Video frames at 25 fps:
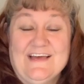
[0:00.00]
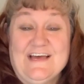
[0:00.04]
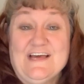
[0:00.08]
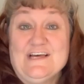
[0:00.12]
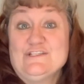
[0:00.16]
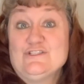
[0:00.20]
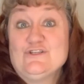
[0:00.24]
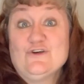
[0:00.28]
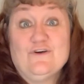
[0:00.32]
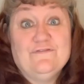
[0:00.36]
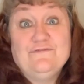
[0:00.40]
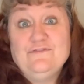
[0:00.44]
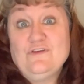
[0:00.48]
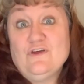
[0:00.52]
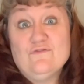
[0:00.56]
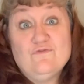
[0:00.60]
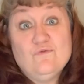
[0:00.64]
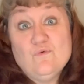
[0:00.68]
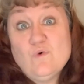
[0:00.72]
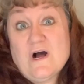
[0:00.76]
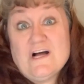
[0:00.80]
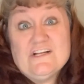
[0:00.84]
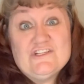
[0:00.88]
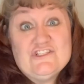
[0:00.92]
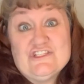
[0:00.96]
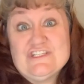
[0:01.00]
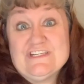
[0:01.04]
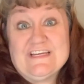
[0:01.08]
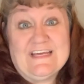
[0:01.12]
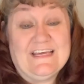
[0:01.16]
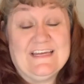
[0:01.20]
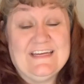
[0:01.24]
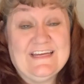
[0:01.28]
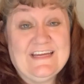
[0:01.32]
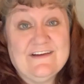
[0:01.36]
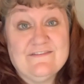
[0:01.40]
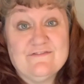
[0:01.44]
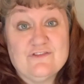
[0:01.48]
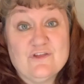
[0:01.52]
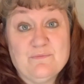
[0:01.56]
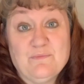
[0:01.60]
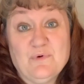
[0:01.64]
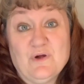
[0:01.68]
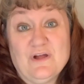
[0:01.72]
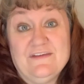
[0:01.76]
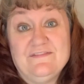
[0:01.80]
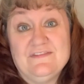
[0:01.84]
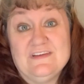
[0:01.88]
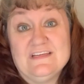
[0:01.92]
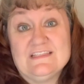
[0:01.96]
So if you've watched any of the
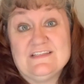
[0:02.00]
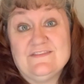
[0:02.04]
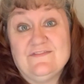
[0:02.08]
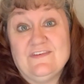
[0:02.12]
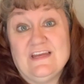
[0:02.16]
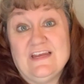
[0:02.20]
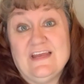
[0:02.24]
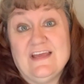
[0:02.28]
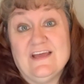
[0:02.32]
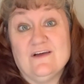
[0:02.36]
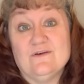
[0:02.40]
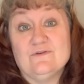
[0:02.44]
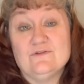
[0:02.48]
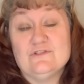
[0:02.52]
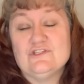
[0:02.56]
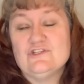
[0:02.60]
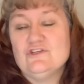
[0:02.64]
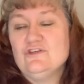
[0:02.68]
previous videos,